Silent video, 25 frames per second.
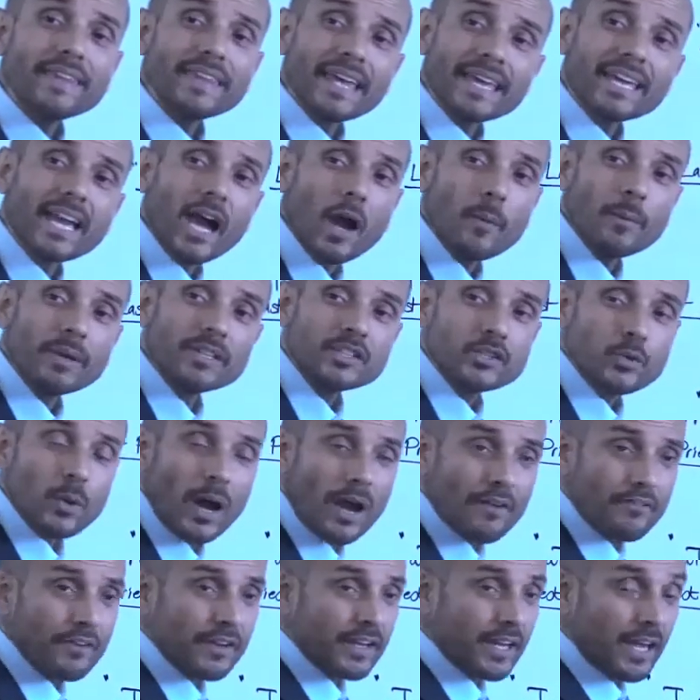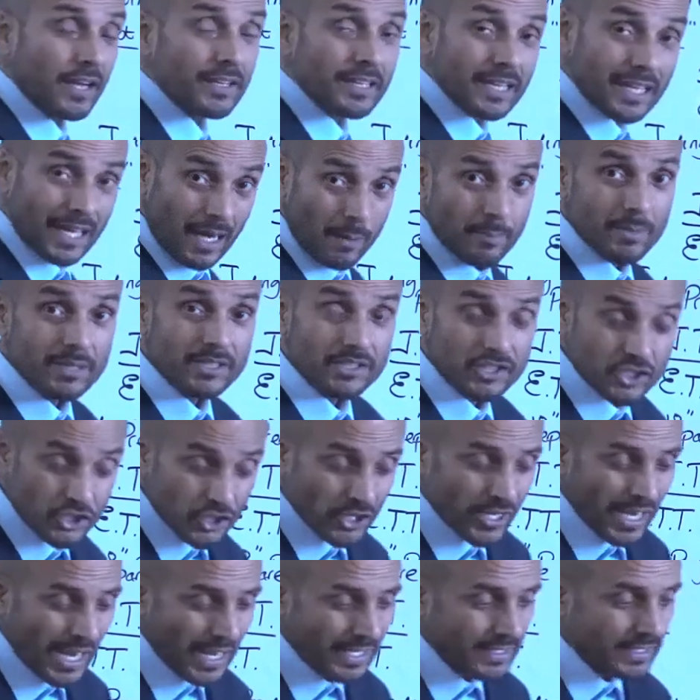they're coming to Africa, they're coming to
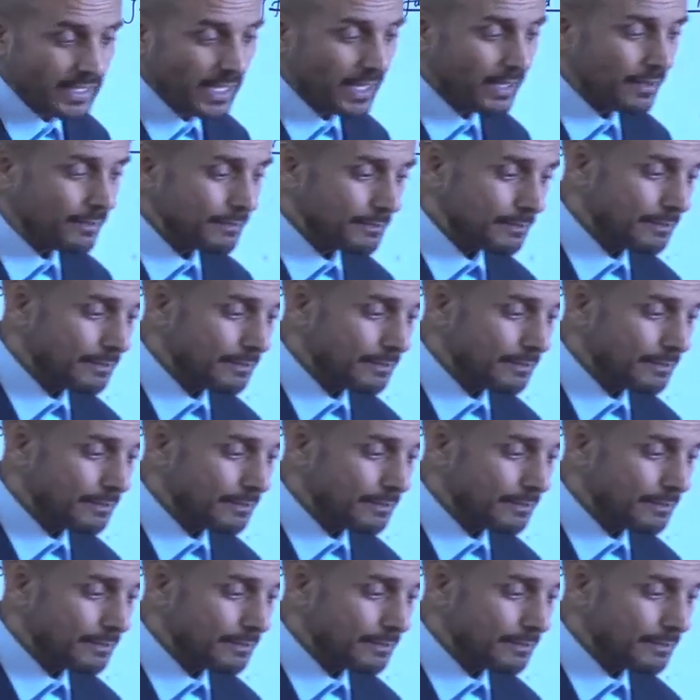Uganda